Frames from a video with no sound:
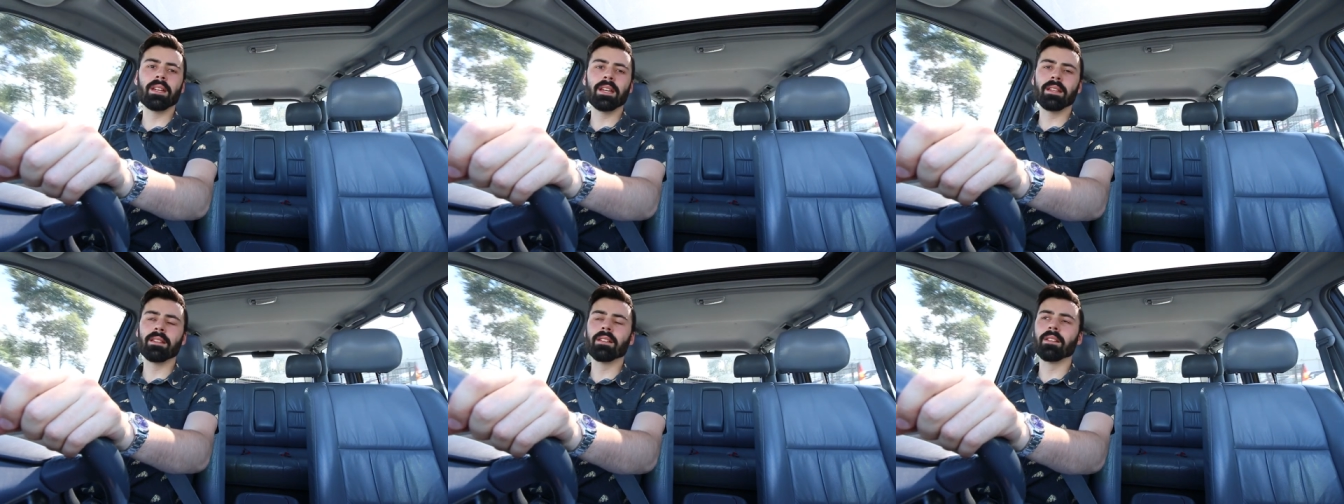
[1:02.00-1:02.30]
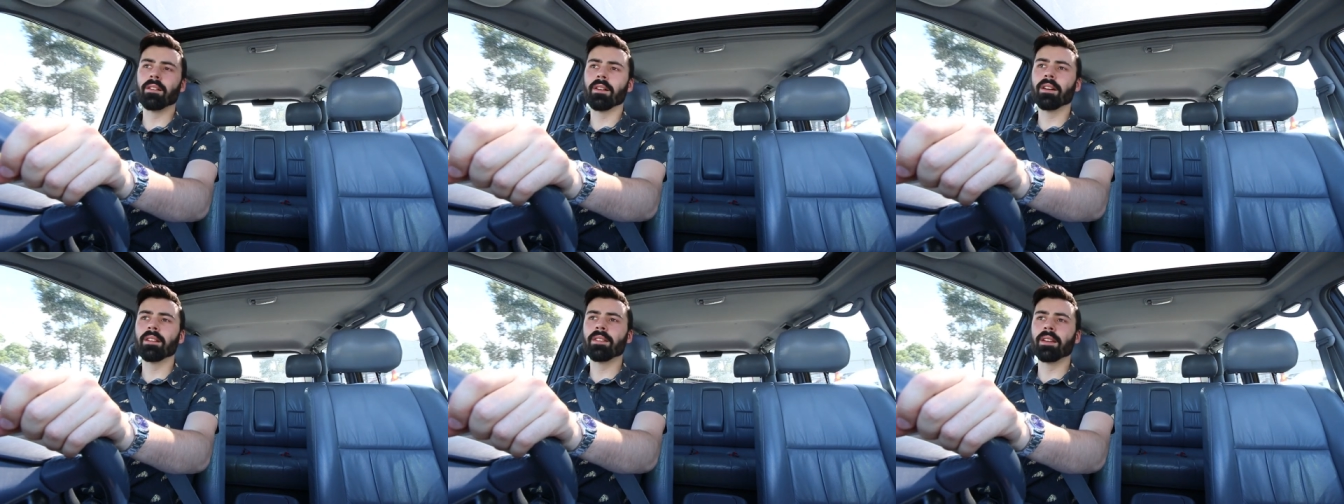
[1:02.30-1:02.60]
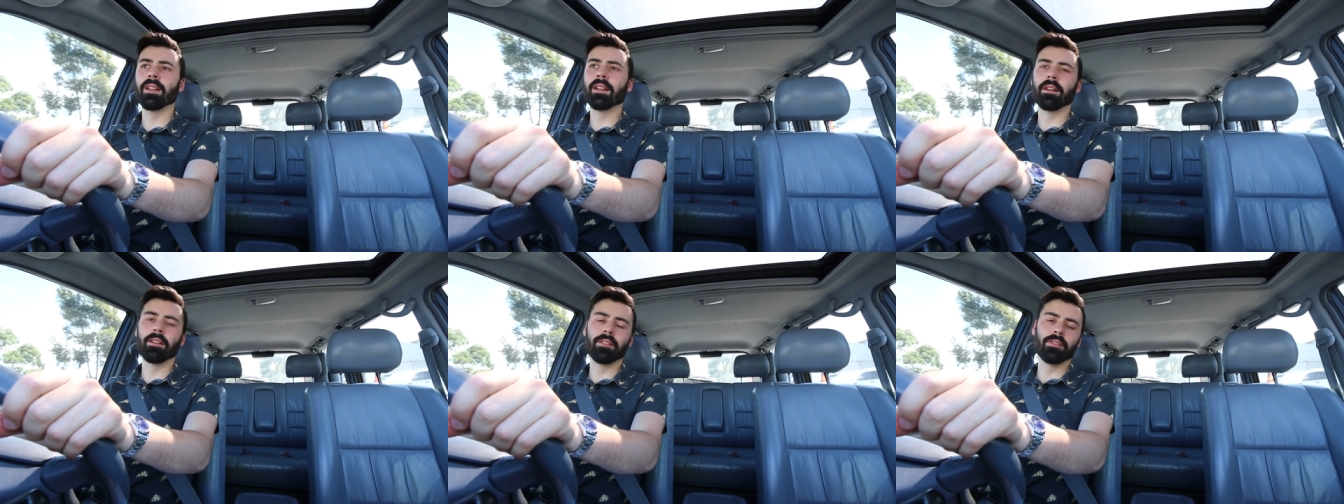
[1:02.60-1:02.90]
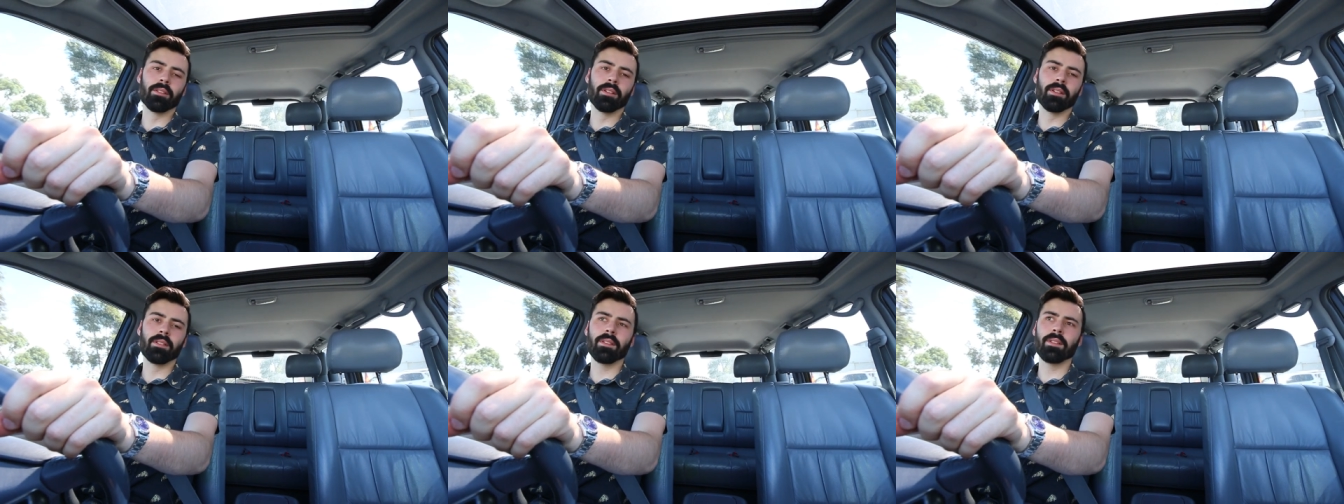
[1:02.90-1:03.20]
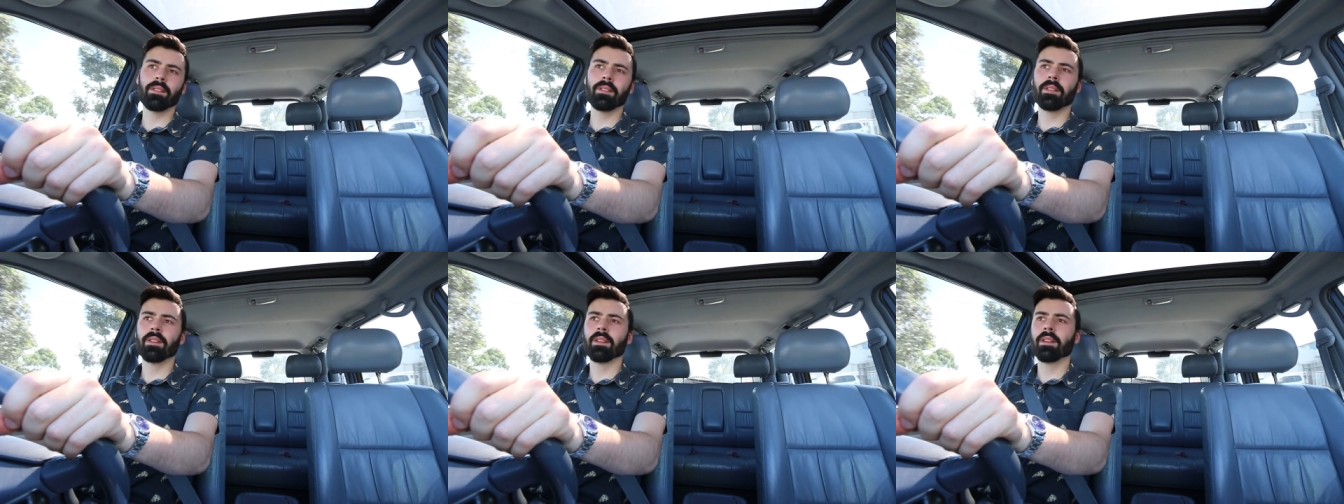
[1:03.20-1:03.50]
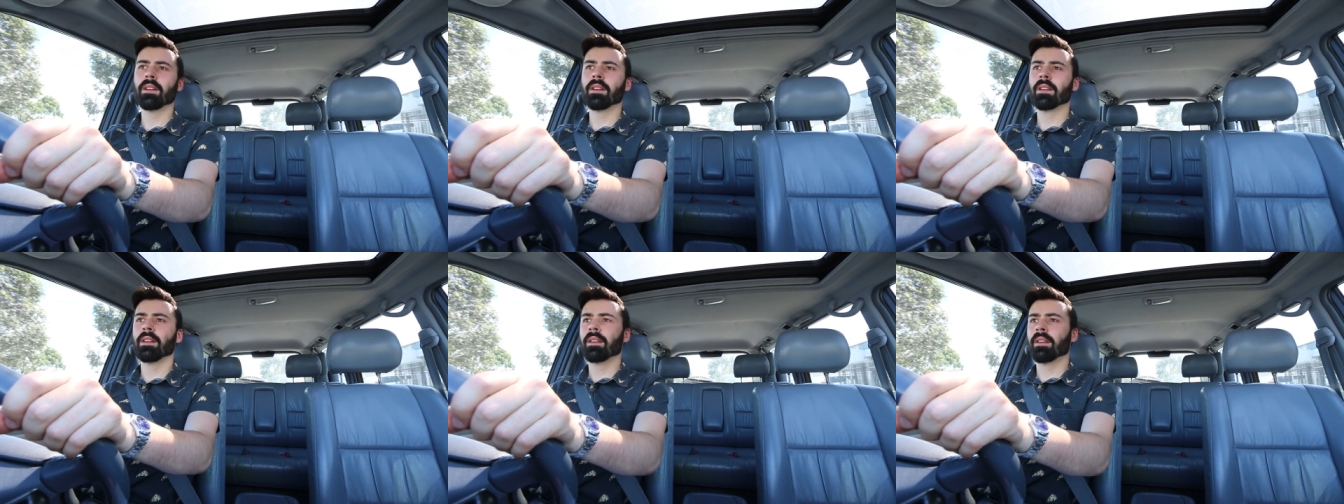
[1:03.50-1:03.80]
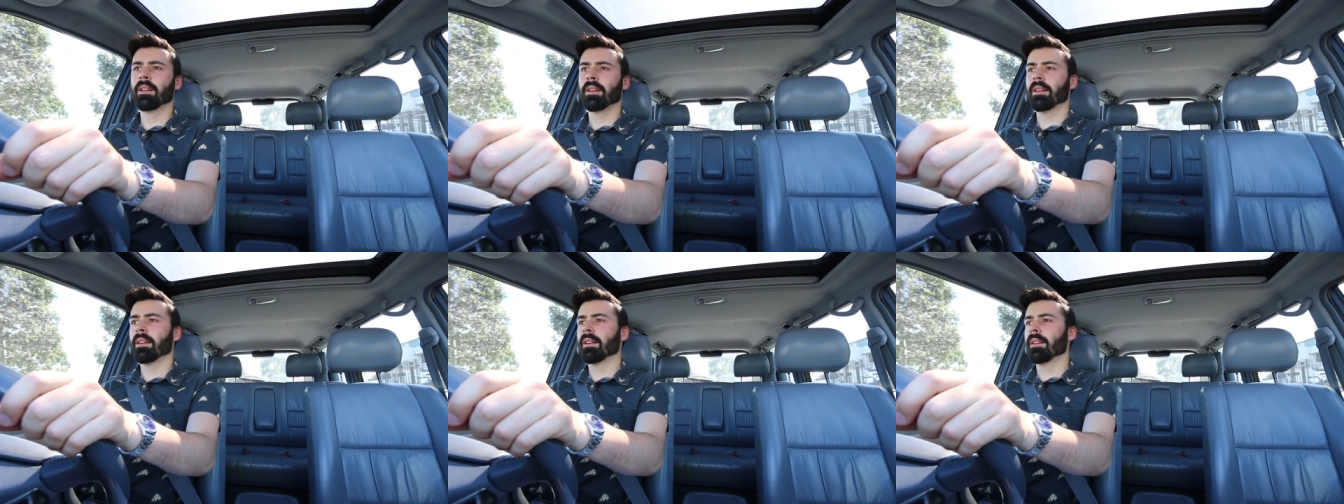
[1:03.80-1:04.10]
in the 1900s.
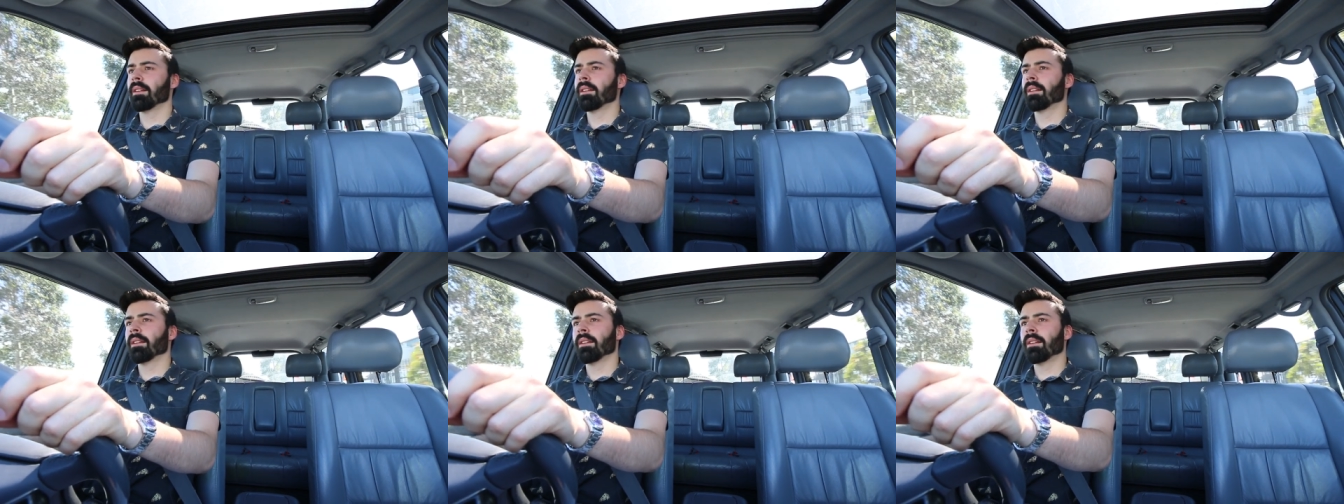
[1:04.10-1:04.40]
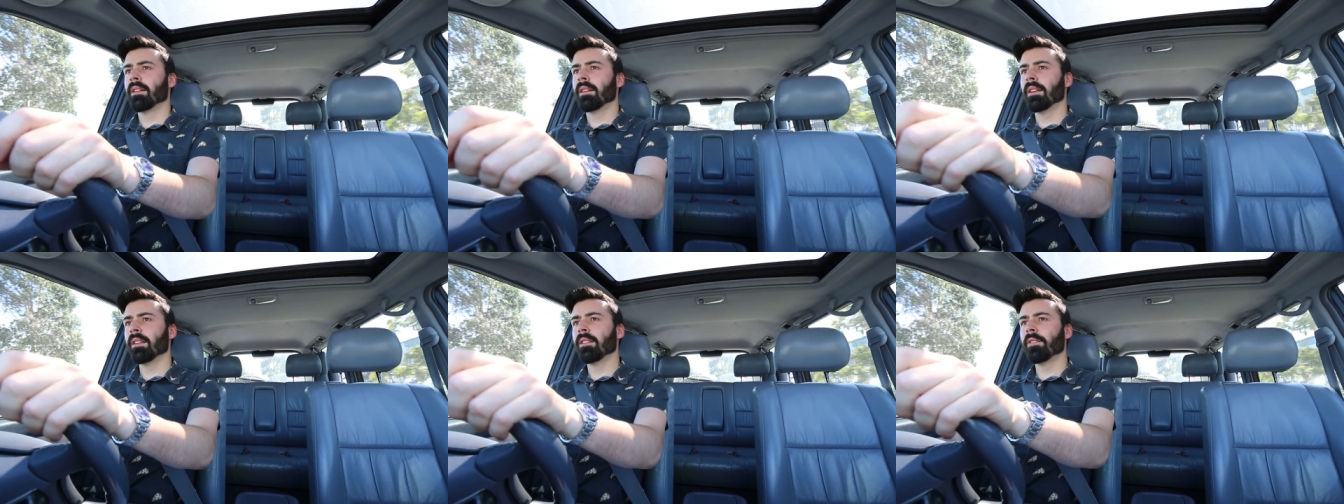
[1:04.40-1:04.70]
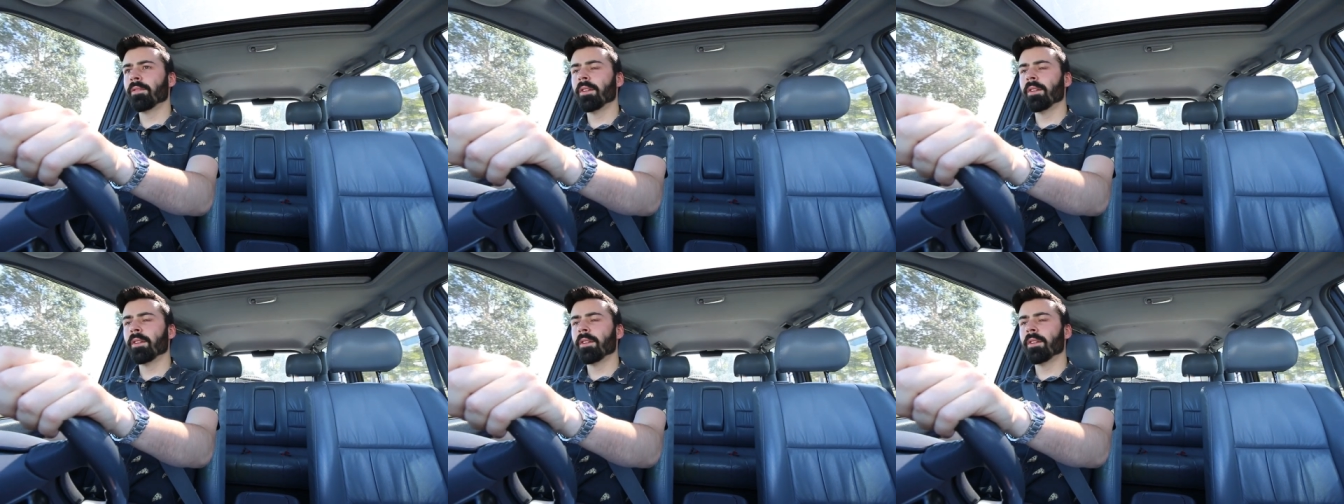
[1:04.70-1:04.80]
In the